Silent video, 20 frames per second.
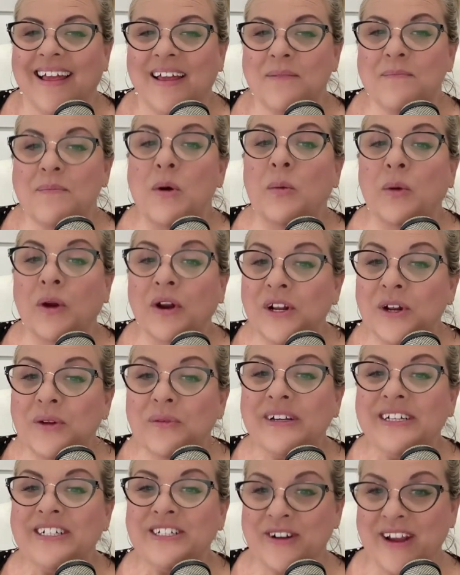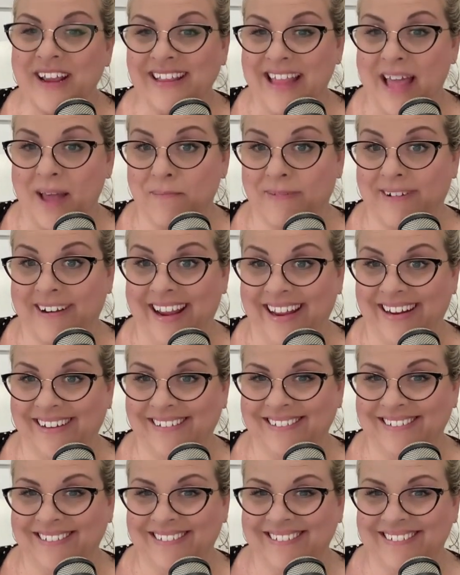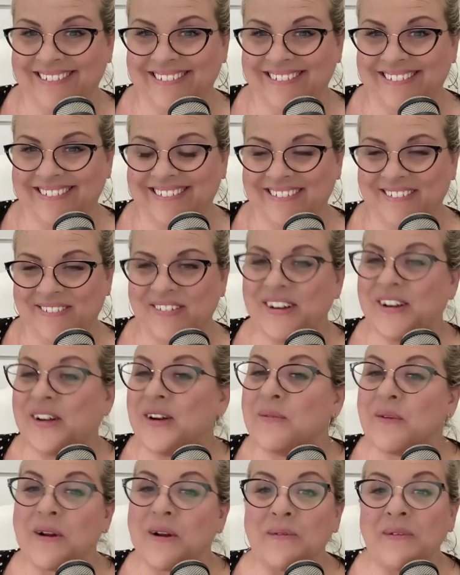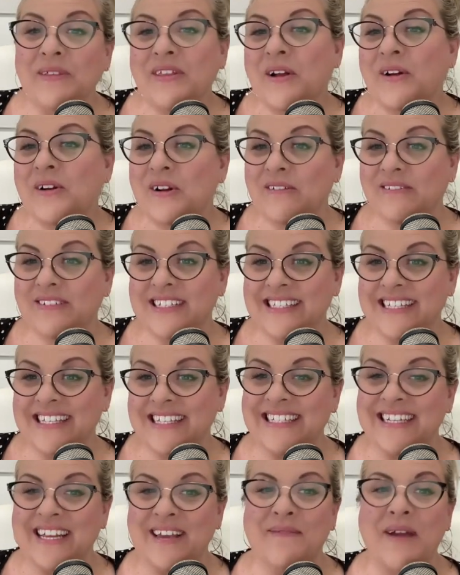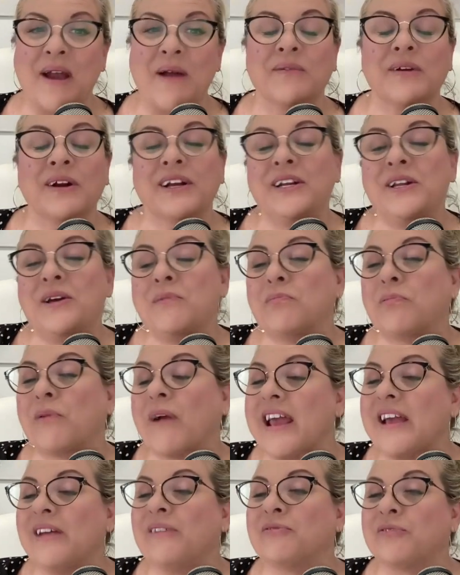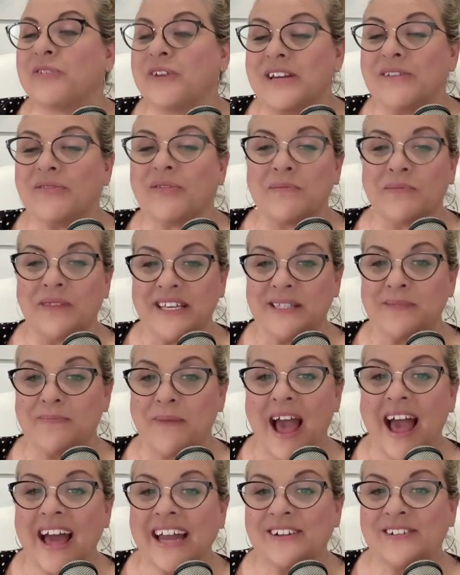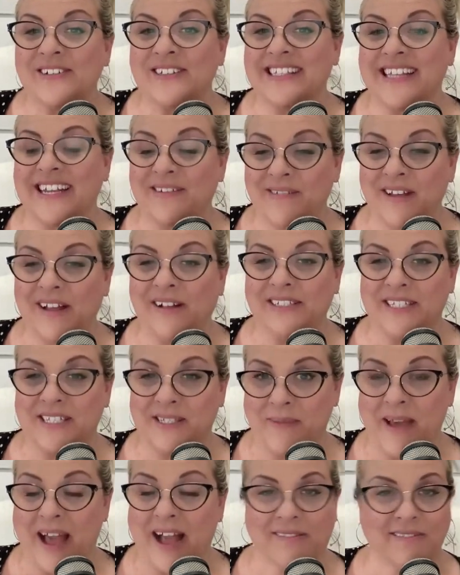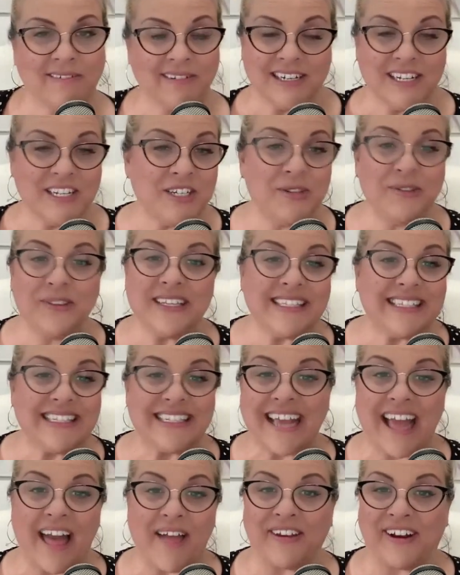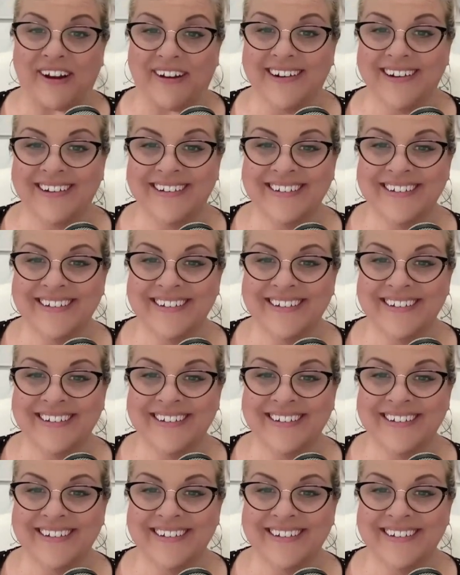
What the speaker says: But we're going to retrain that brain. We're going to work with our nervous system, and we're going to break free from these patterns that have held us back. We're going to do this together.